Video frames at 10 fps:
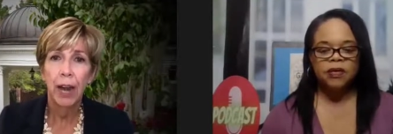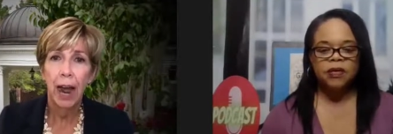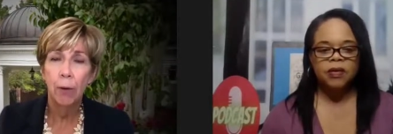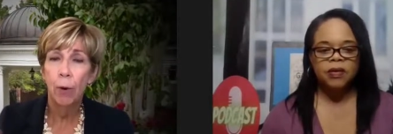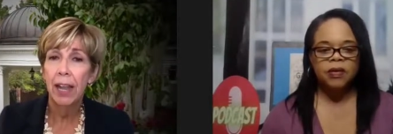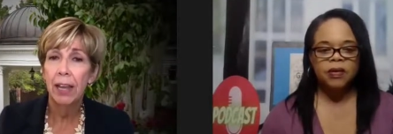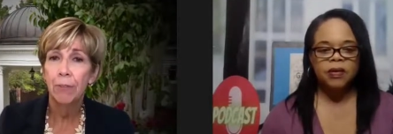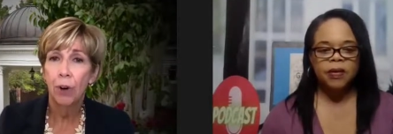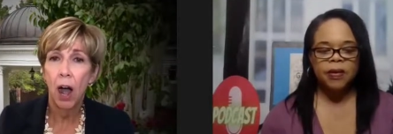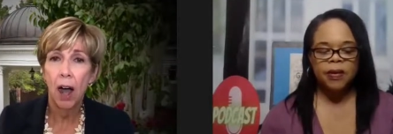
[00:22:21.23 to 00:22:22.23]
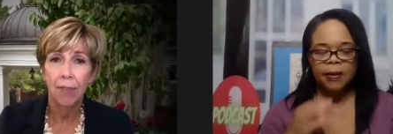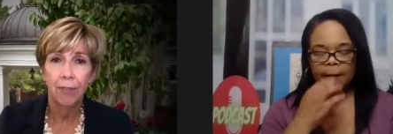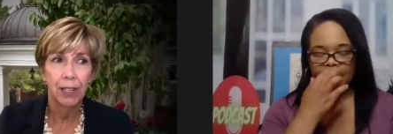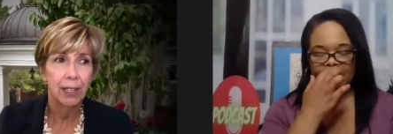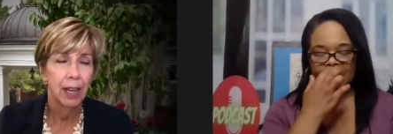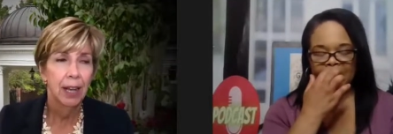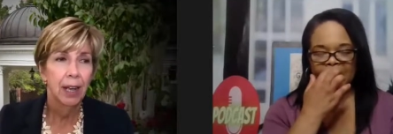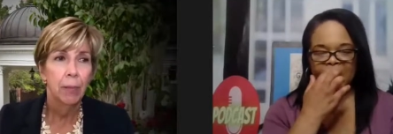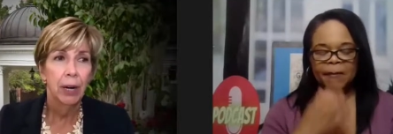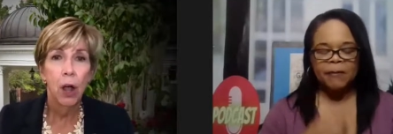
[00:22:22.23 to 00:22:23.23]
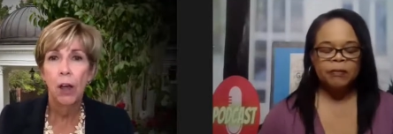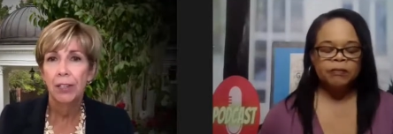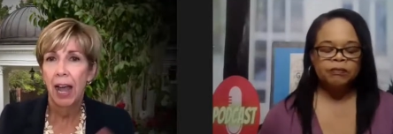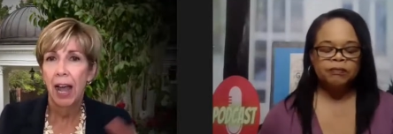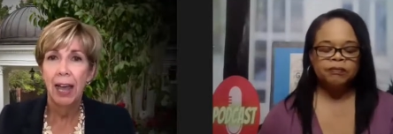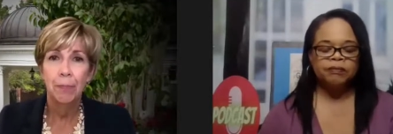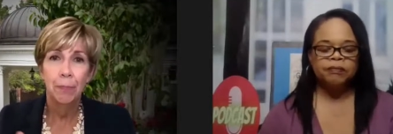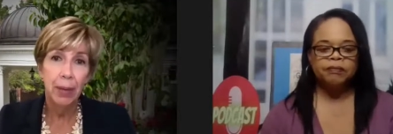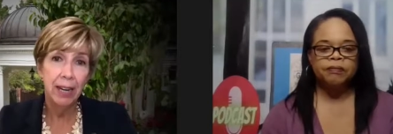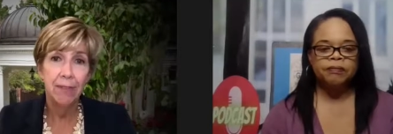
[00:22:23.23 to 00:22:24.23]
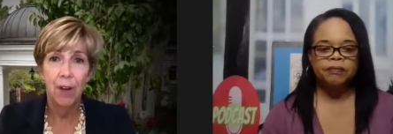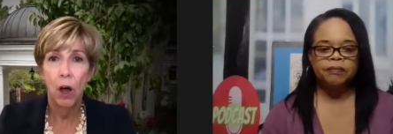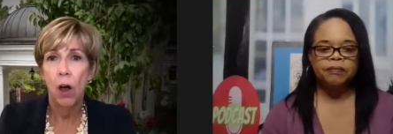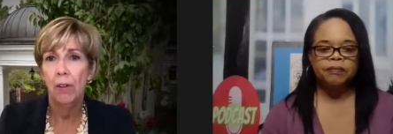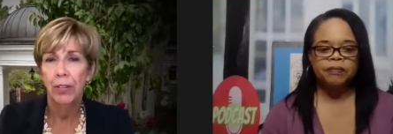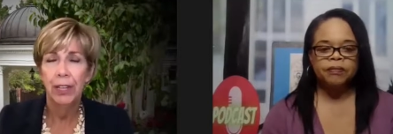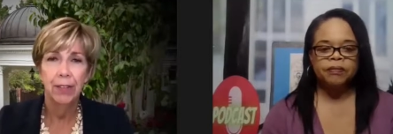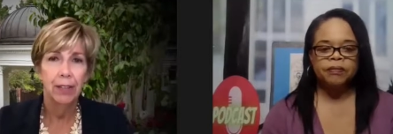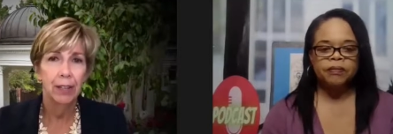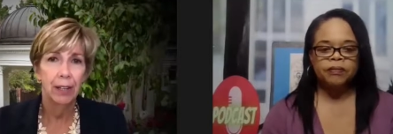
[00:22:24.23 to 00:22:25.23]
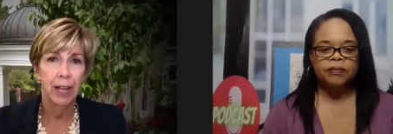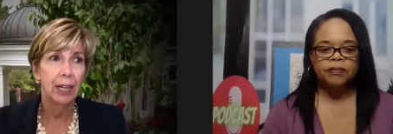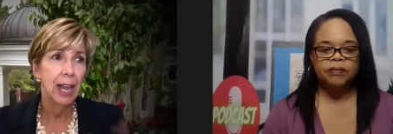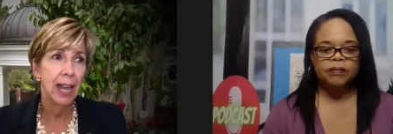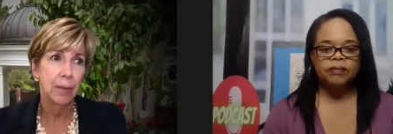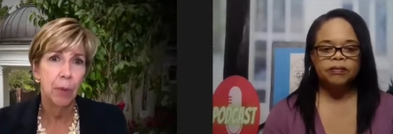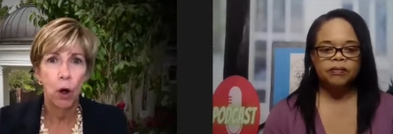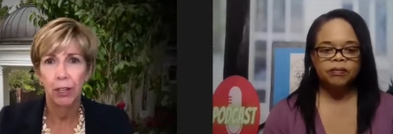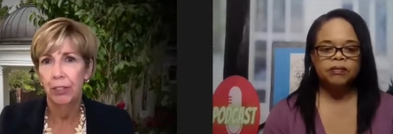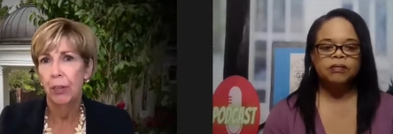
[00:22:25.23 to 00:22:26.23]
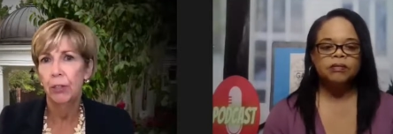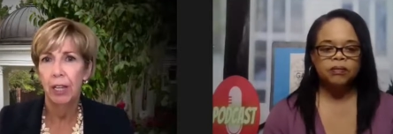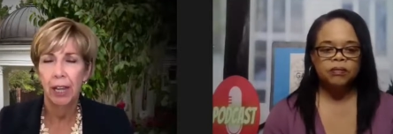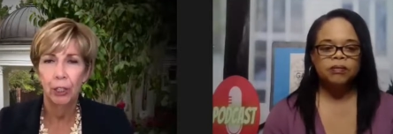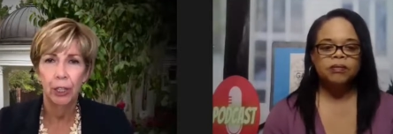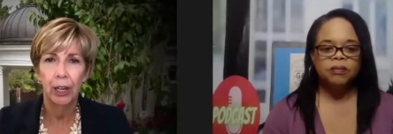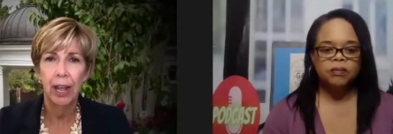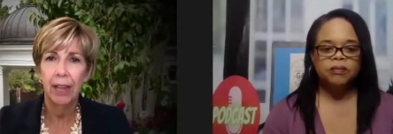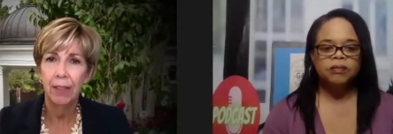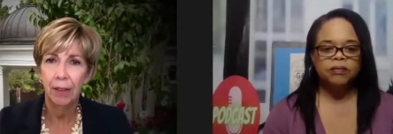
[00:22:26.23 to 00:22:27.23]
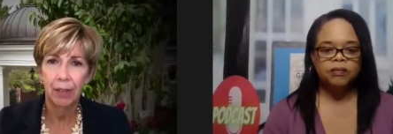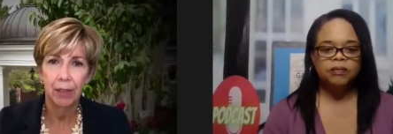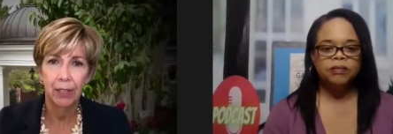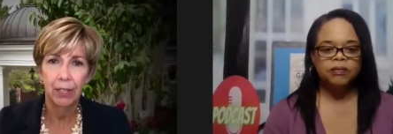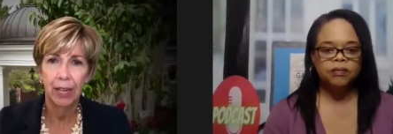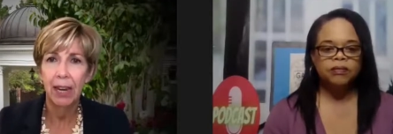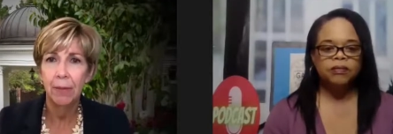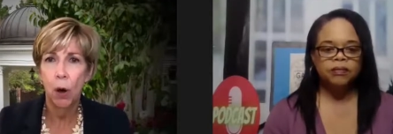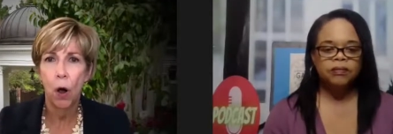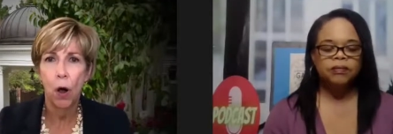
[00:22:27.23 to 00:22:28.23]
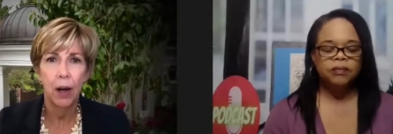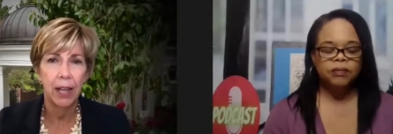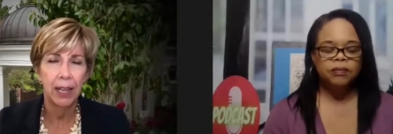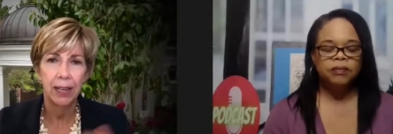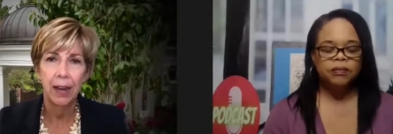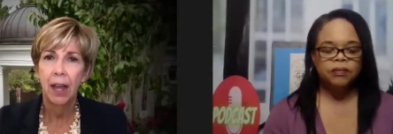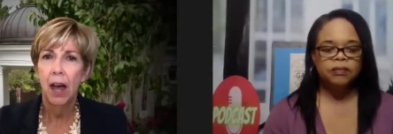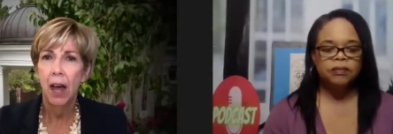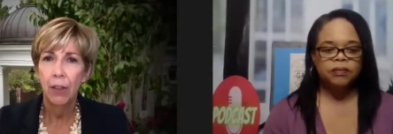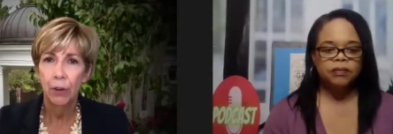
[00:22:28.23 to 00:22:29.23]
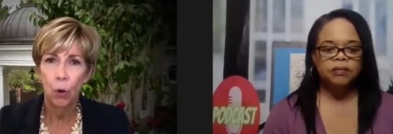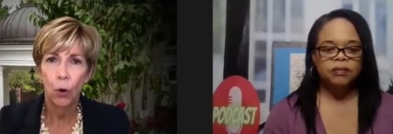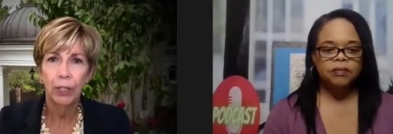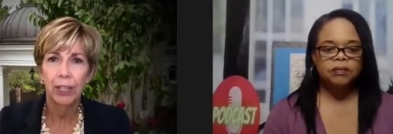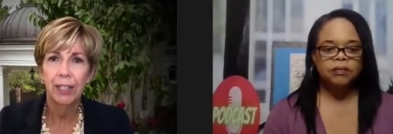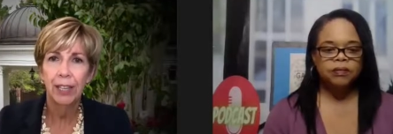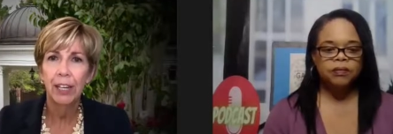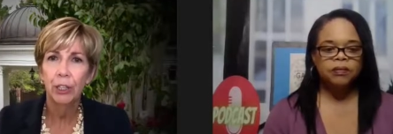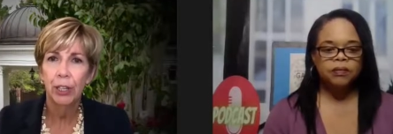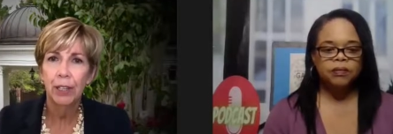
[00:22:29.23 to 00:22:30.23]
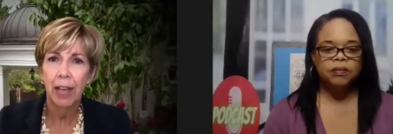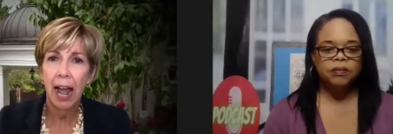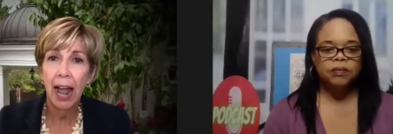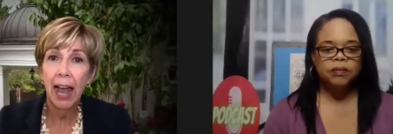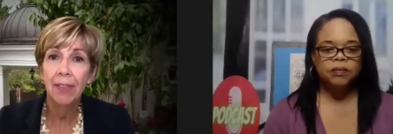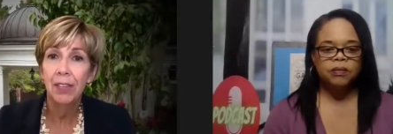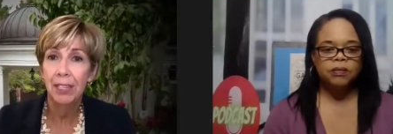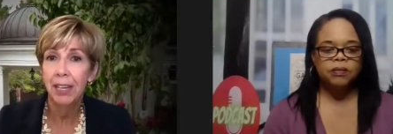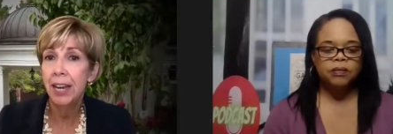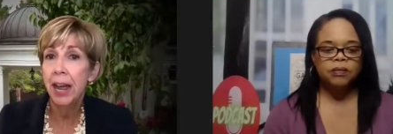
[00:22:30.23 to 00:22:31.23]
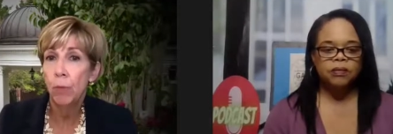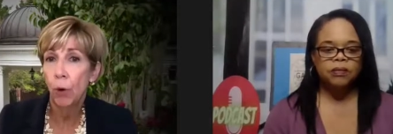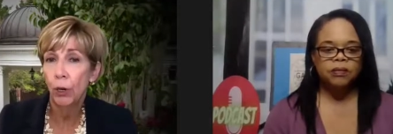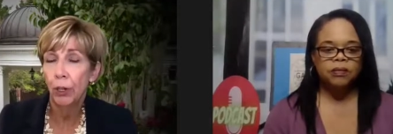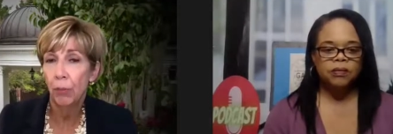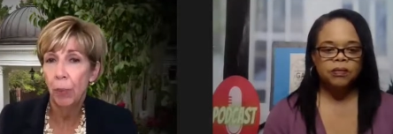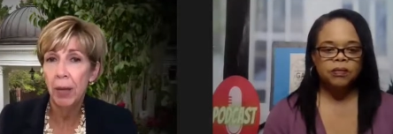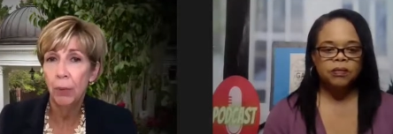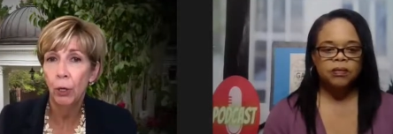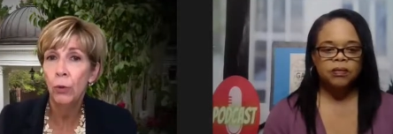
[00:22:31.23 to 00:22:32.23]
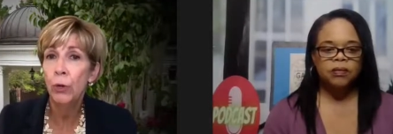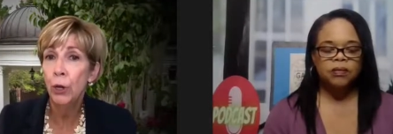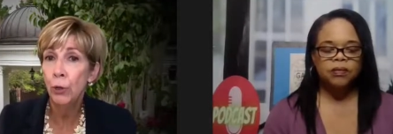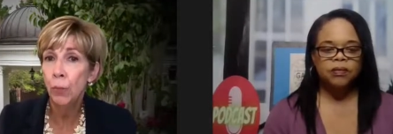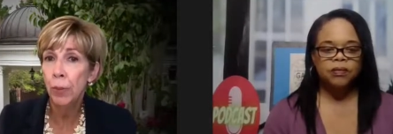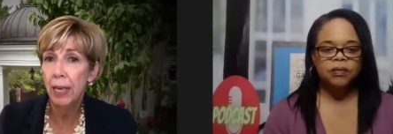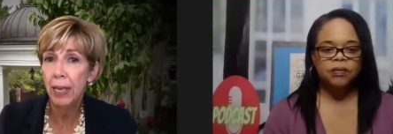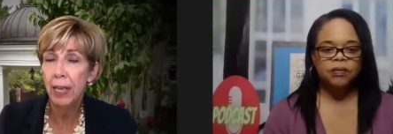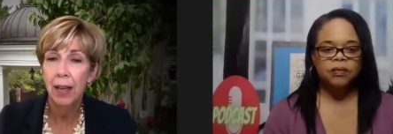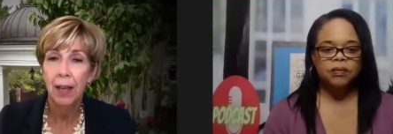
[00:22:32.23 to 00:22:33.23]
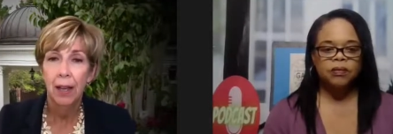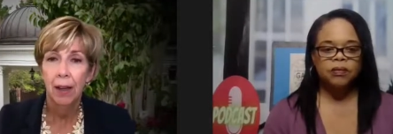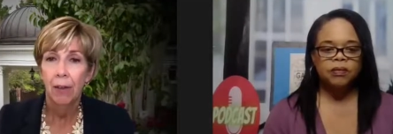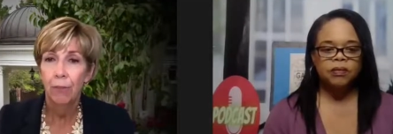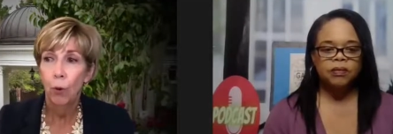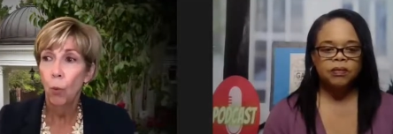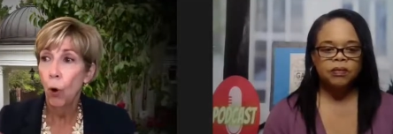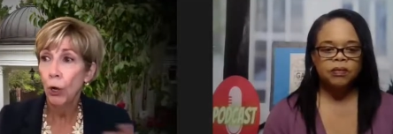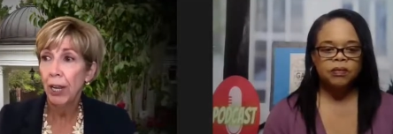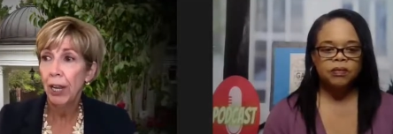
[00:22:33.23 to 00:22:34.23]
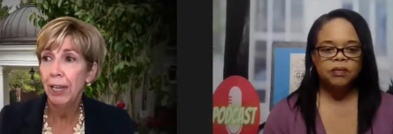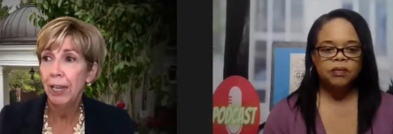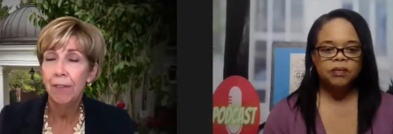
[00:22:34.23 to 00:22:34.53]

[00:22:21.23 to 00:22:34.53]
Speaker 1: I ran for office, because I had been involved in the Atlanta Bar Association and the, the state bar and other organizations, I had this network of people who knew me for working